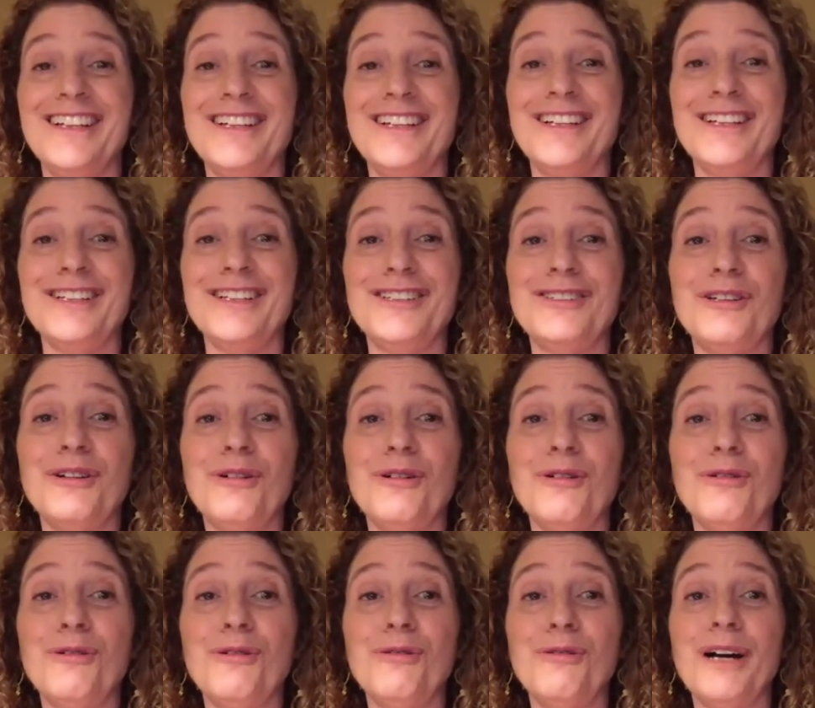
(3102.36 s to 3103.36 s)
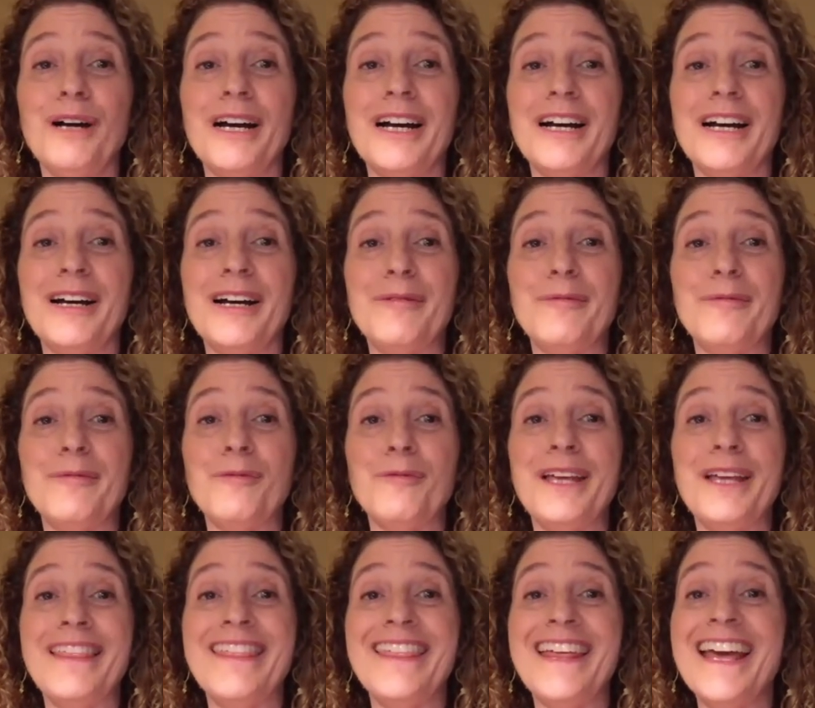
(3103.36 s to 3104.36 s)
So
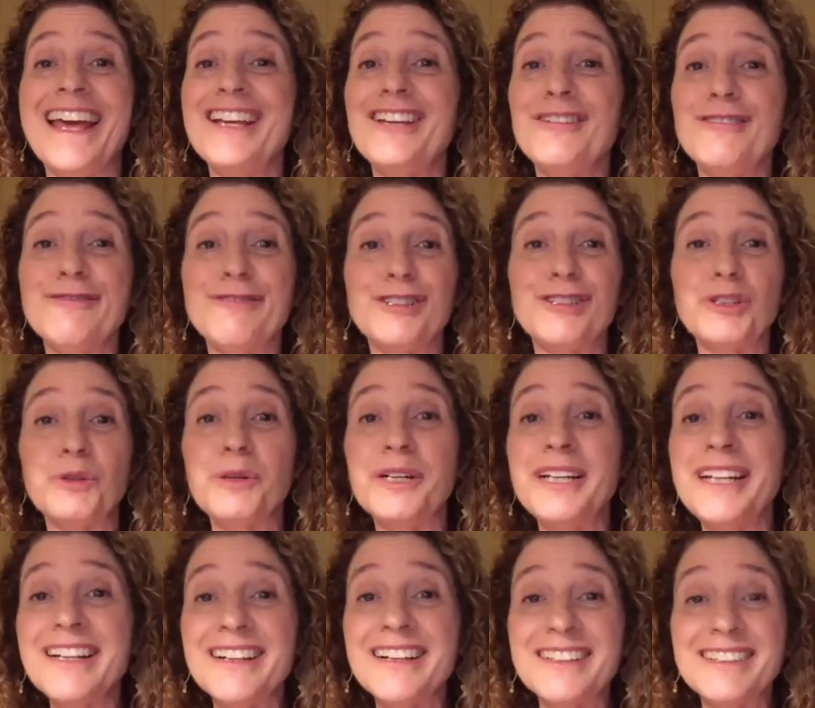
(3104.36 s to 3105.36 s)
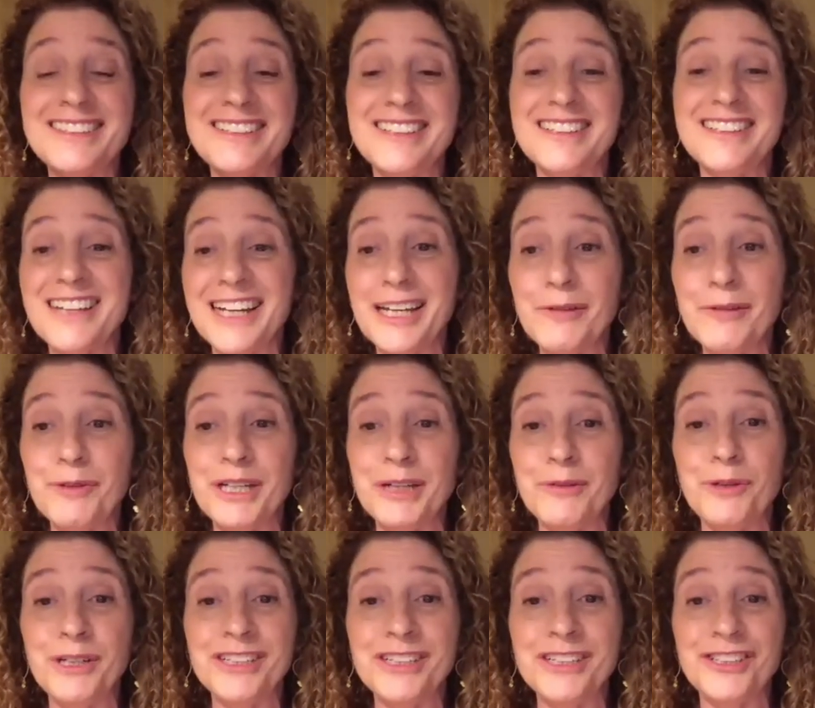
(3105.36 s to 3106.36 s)
we thank you for joining us tonight. We
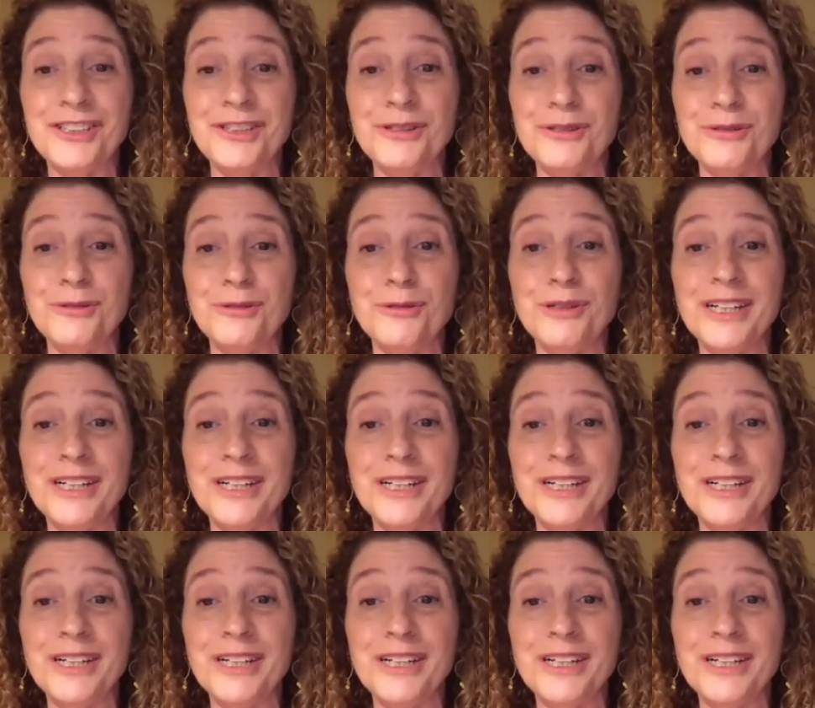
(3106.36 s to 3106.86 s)
wish you